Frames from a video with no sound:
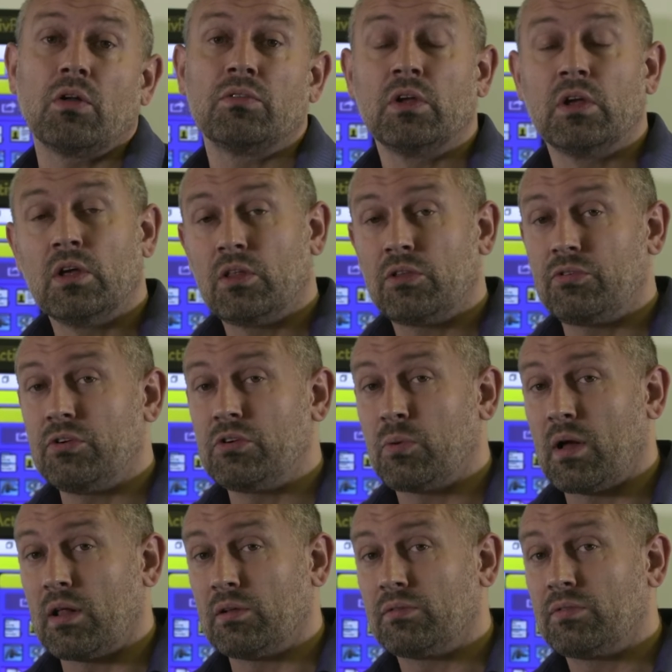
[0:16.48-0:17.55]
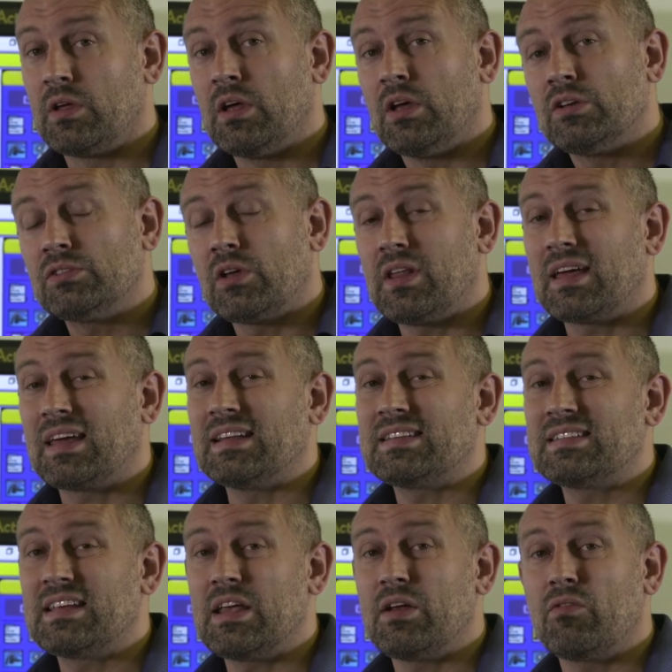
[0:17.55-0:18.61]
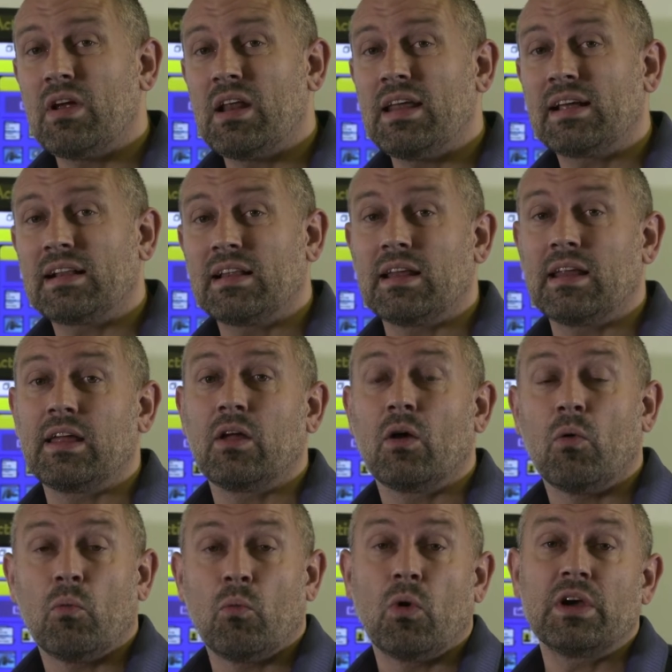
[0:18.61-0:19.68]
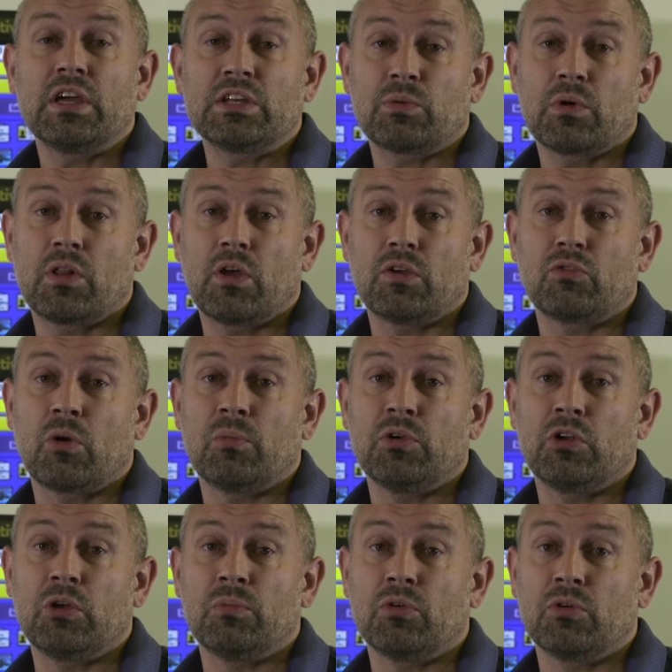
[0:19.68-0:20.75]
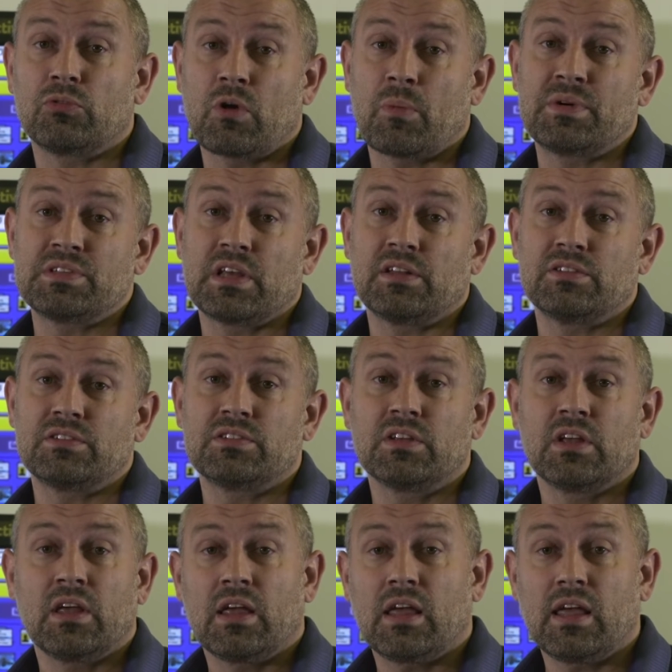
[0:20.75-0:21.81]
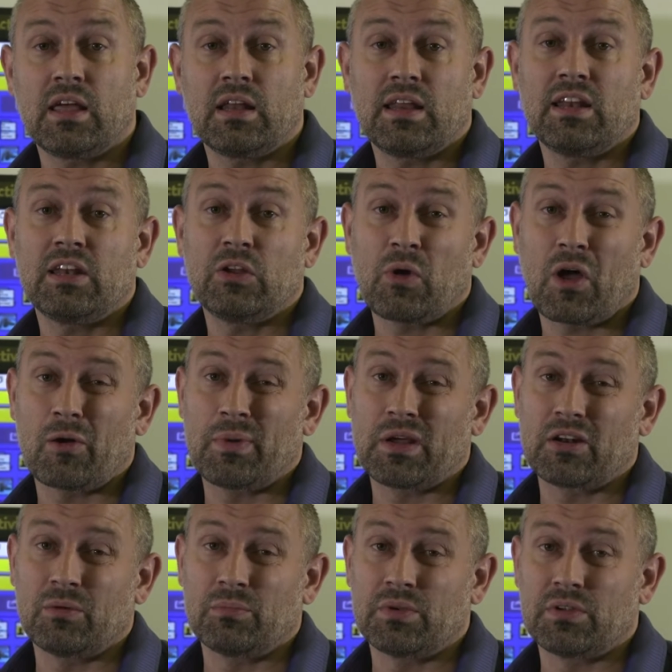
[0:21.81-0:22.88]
1 through 12 so they can see really clearly what each one of those Roman numerals represents in Hindu Arabic